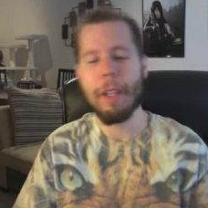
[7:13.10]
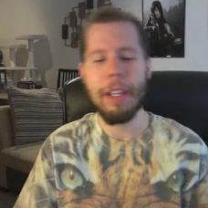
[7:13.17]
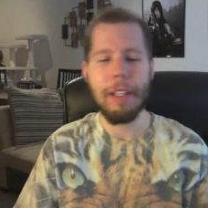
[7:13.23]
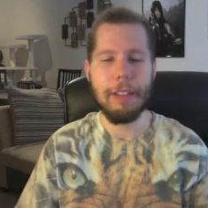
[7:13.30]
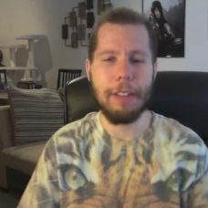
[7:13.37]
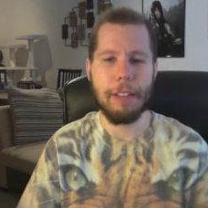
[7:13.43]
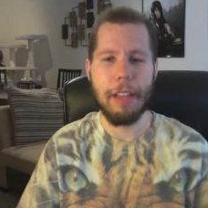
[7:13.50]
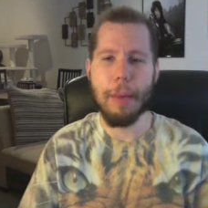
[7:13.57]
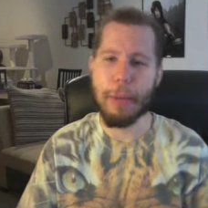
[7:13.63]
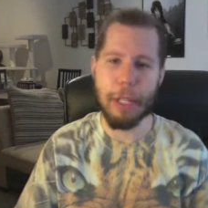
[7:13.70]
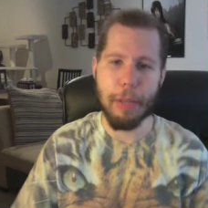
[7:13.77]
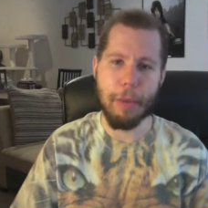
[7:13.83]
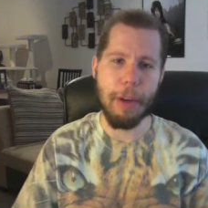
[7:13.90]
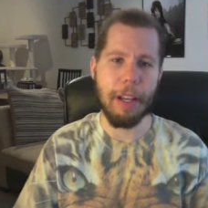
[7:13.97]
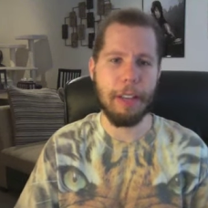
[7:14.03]

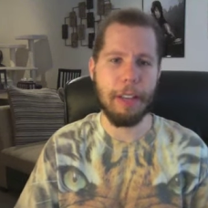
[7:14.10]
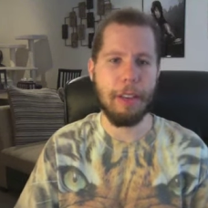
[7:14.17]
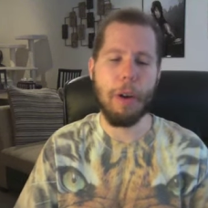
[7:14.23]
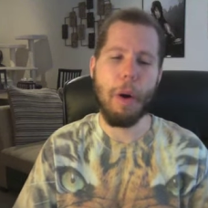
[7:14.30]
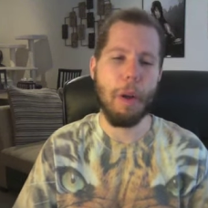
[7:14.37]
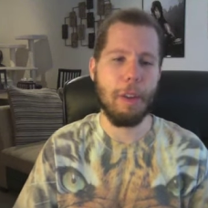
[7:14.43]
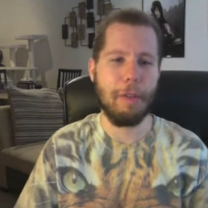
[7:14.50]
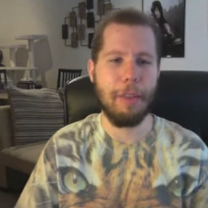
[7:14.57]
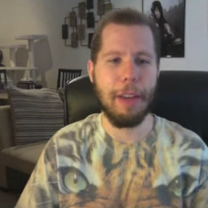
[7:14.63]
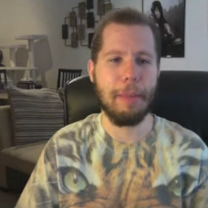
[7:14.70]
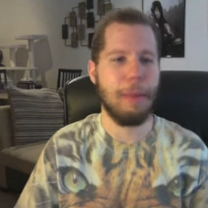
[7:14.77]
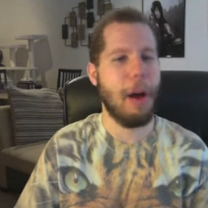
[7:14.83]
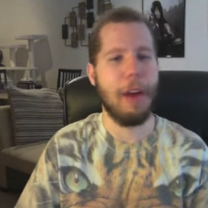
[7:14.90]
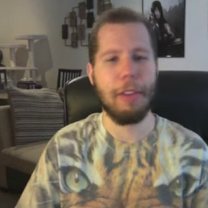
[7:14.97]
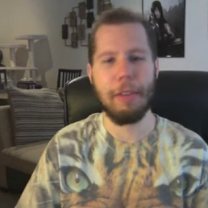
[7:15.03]
celebrity wing of the Hall of
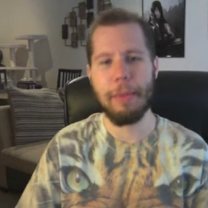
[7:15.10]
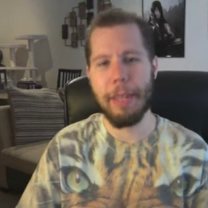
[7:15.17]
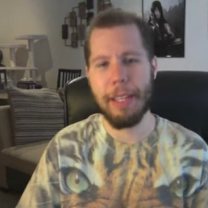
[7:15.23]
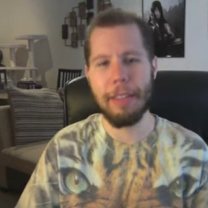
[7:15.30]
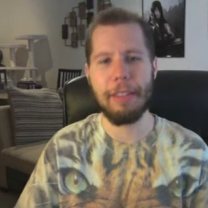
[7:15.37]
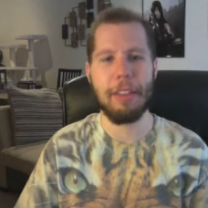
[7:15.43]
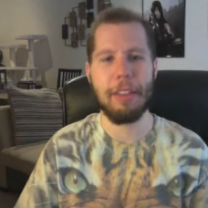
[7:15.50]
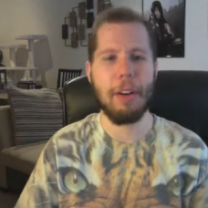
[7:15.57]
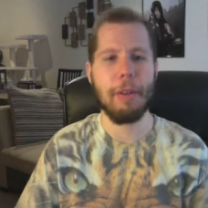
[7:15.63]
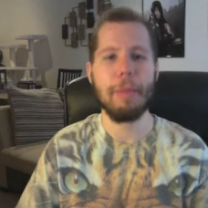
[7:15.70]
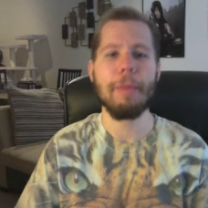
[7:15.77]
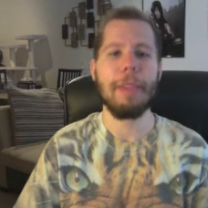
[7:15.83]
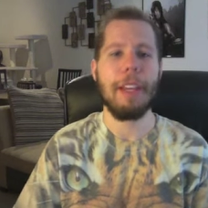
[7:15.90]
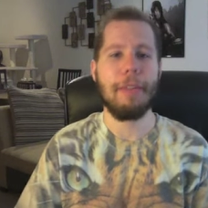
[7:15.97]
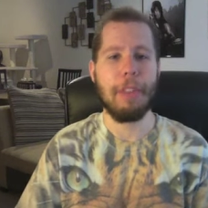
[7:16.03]
Fame bother me. So
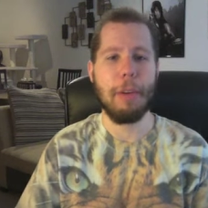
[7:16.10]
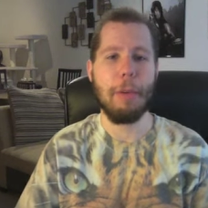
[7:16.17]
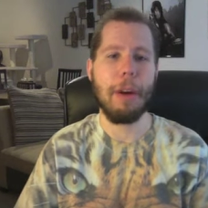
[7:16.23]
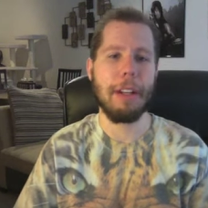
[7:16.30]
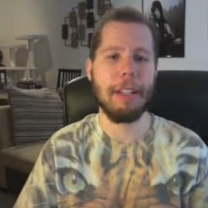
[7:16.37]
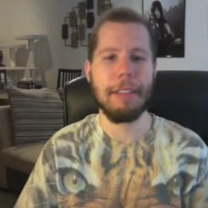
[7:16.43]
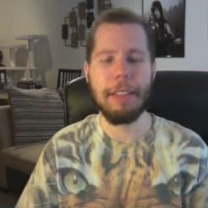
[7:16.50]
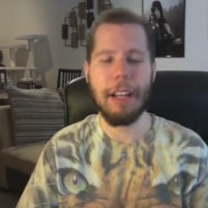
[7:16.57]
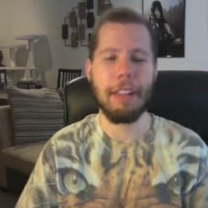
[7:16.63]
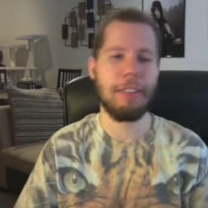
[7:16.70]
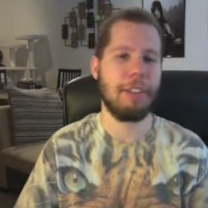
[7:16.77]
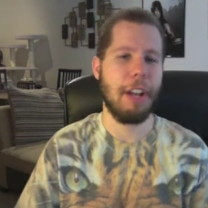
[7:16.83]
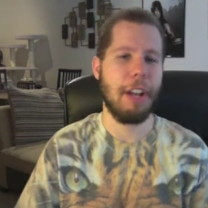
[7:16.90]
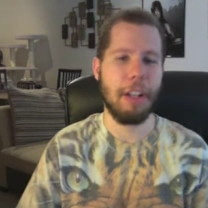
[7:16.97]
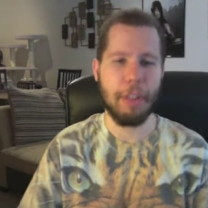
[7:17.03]
if they want to
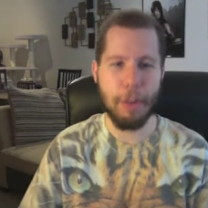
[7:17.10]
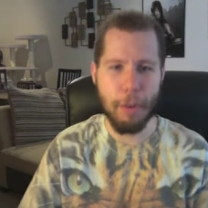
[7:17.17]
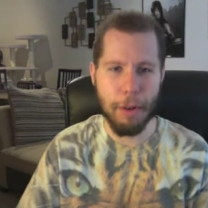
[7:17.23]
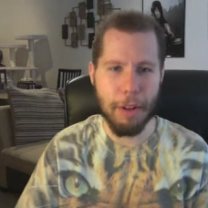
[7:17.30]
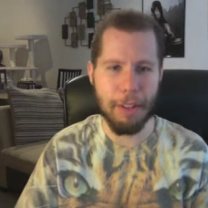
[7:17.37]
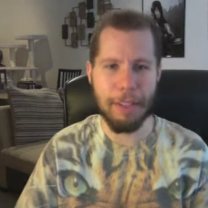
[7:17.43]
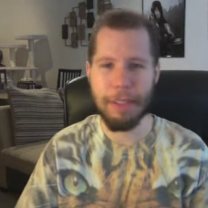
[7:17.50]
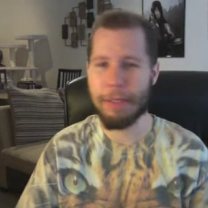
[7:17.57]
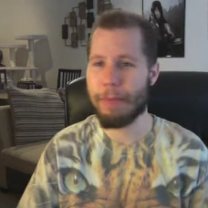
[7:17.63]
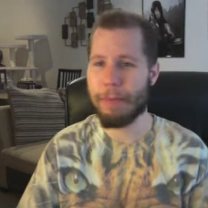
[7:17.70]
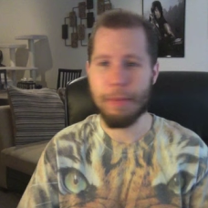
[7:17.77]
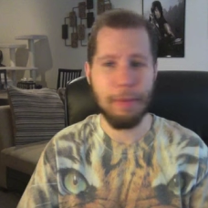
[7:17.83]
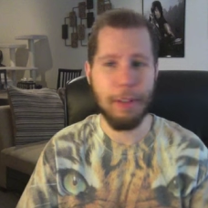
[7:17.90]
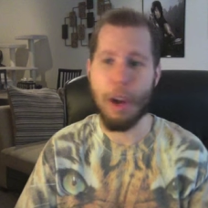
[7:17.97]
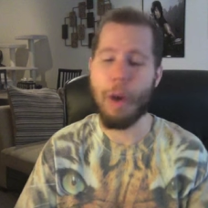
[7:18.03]
induct Chuck Norris,
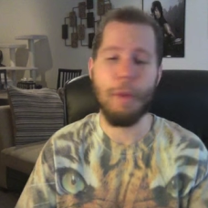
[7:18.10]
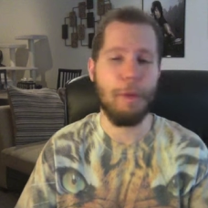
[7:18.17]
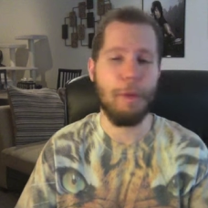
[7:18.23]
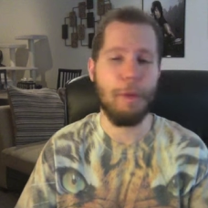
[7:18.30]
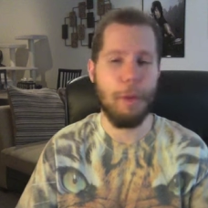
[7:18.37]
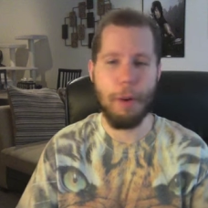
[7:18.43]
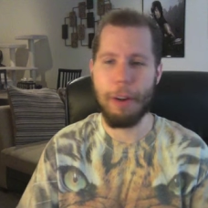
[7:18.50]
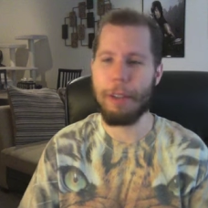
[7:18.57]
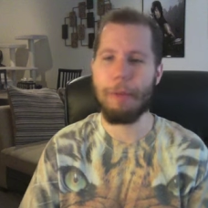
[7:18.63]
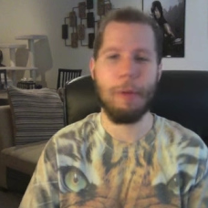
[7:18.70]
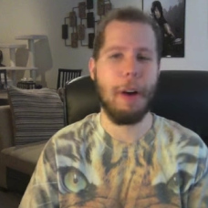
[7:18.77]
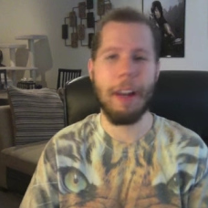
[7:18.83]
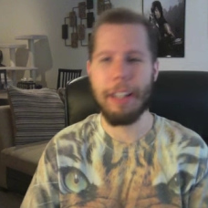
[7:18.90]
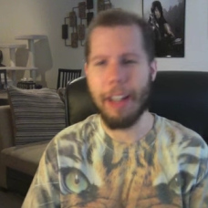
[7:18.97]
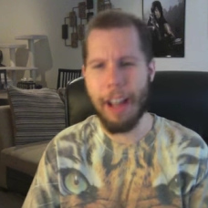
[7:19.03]
go for it.
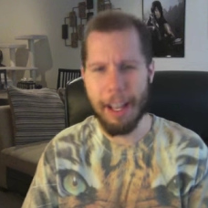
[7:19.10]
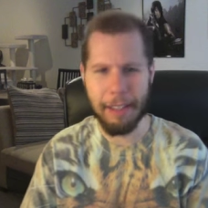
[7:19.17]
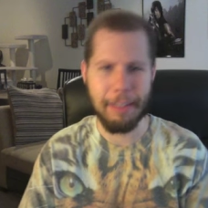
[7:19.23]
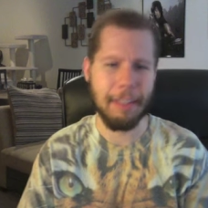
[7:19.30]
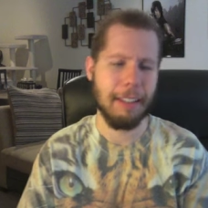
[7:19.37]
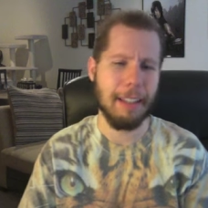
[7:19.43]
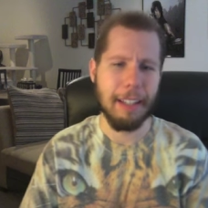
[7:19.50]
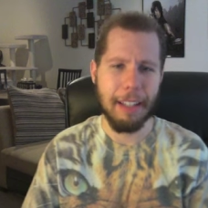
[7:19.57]
Why not?